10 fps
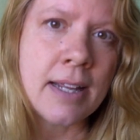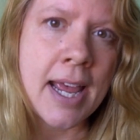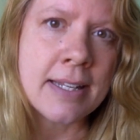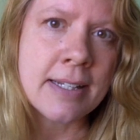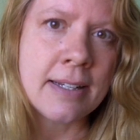
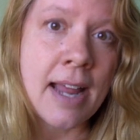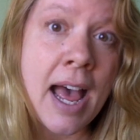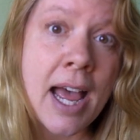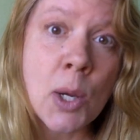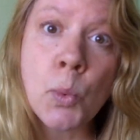as in
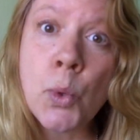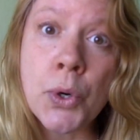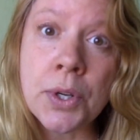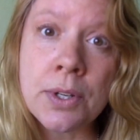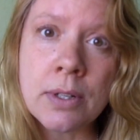I
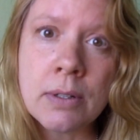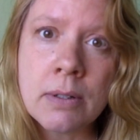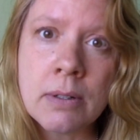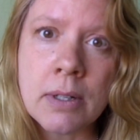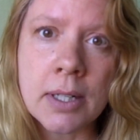would.
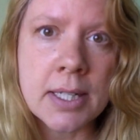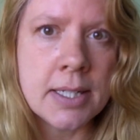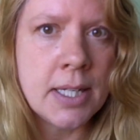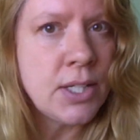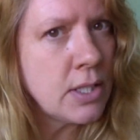A
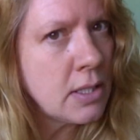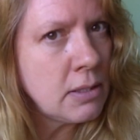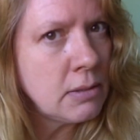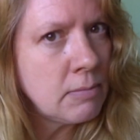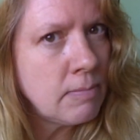conditional?